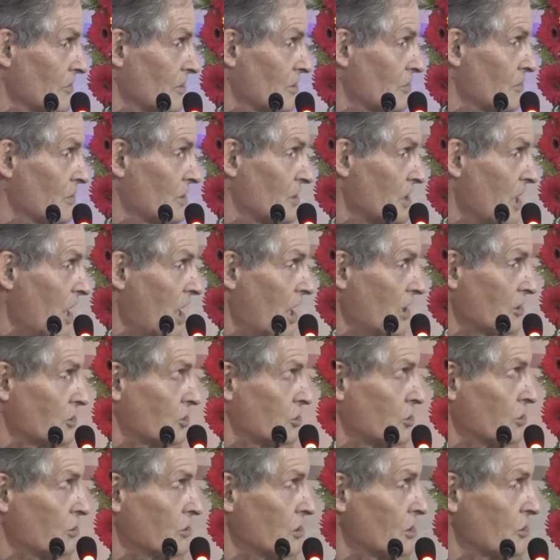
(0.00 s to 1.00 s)
with
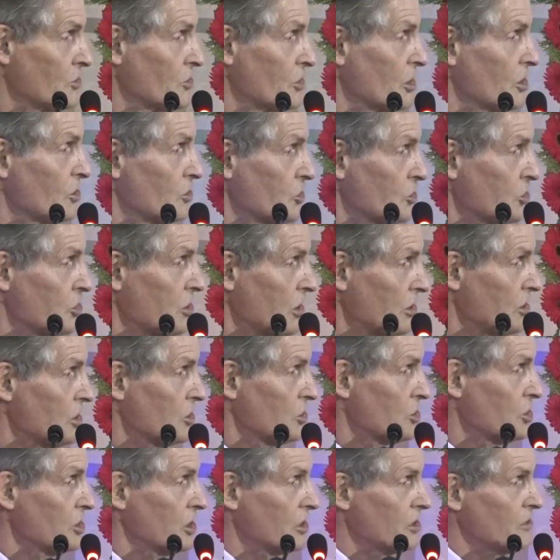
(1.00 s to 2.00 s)
Arjuna's
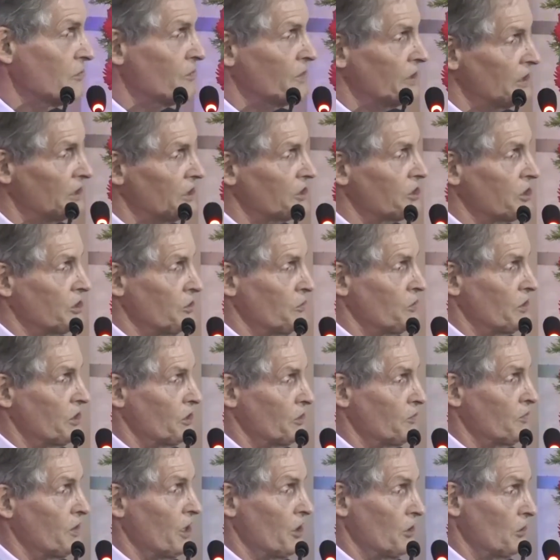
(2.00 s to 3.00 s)
astonishing ability with
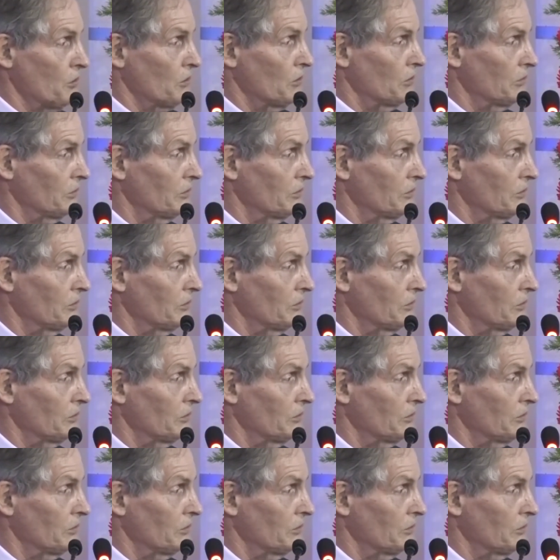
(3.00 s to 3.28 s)
the bow.